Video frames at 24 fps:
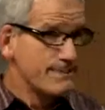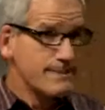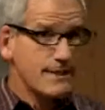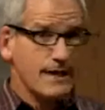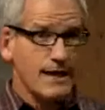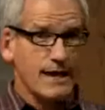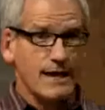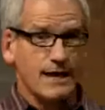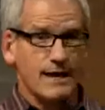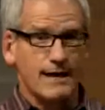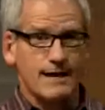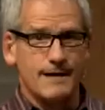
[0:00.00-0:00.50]

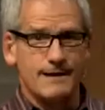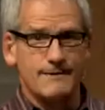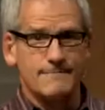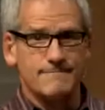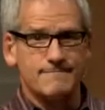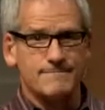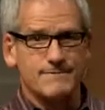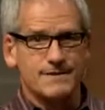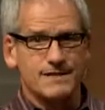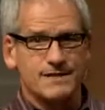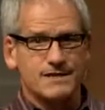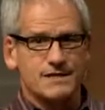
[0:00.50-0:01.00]
Um,
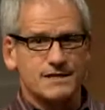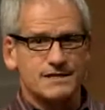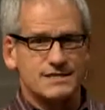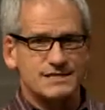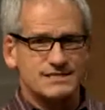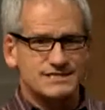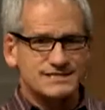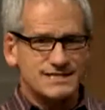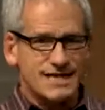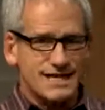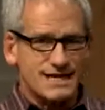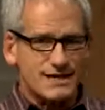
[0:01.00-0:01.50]
the
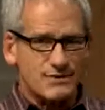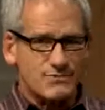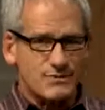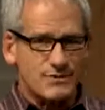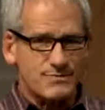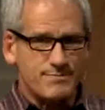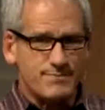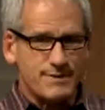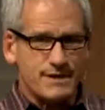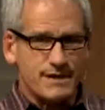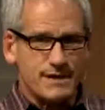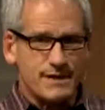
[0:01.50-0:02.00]
second
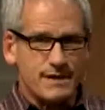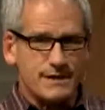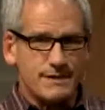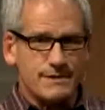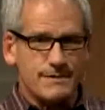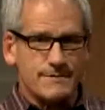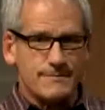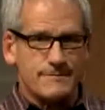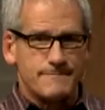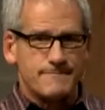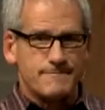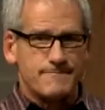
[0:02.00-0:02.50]
would be
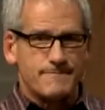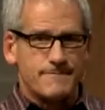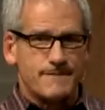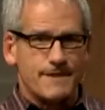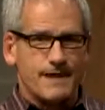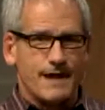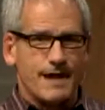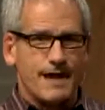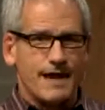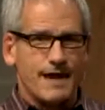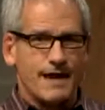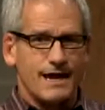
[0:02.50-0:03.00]

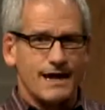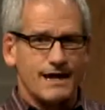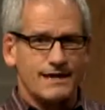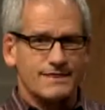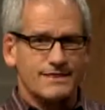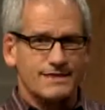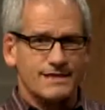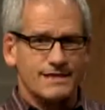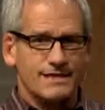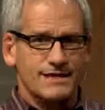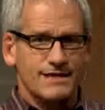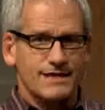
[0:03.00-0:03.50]
I, I,
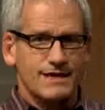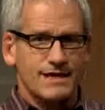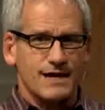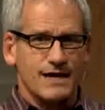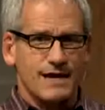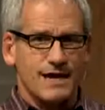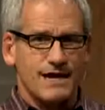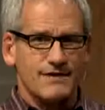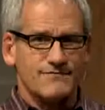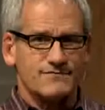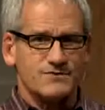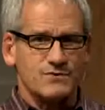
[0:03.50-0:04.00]
think
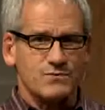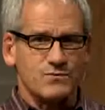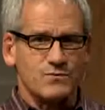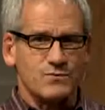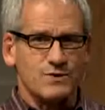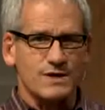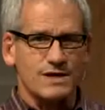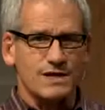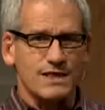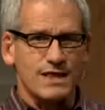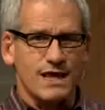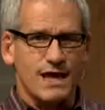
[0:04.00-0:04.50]
I have to
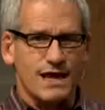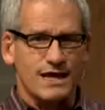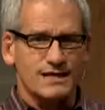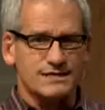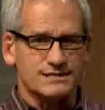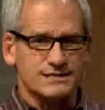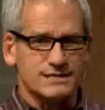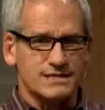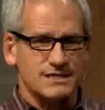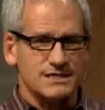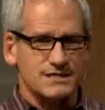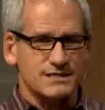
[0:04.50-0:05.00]

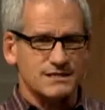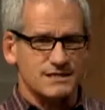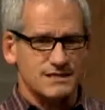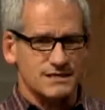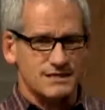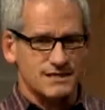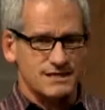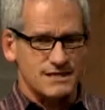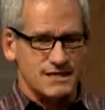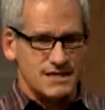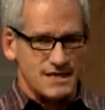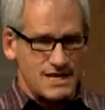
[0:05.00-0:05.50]
realize the, the
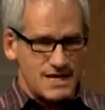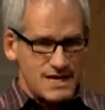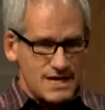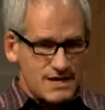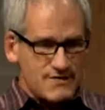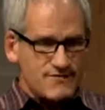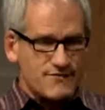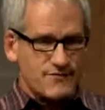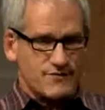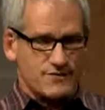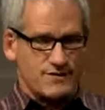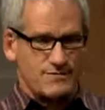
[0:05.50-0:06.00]

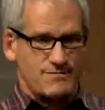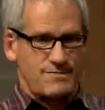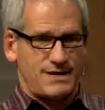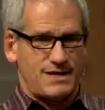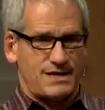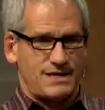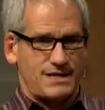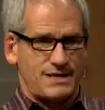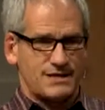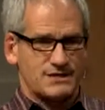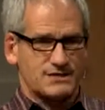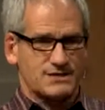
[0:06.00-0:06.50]
need for the
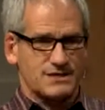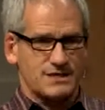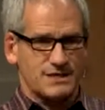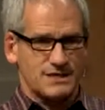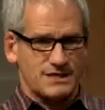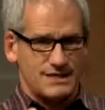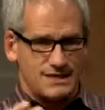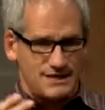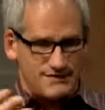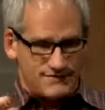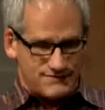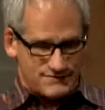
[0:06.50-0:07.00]
meeting to
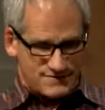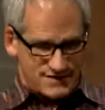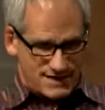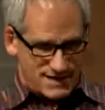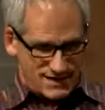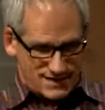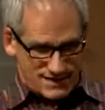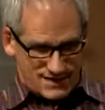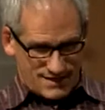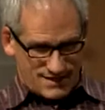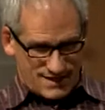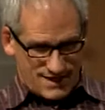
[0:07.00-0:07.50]
live
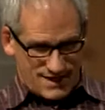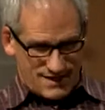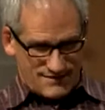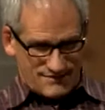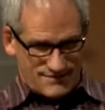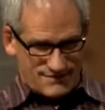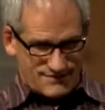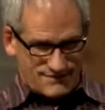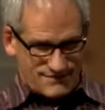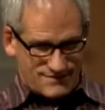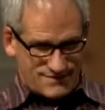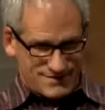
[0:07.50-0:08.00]
daily
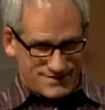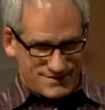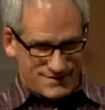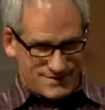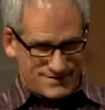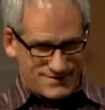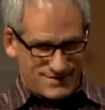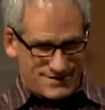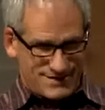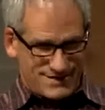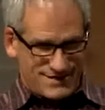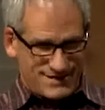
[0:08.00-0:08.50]
life.
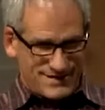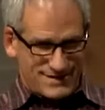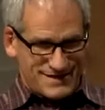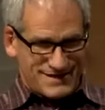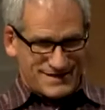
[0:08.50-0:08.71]
The,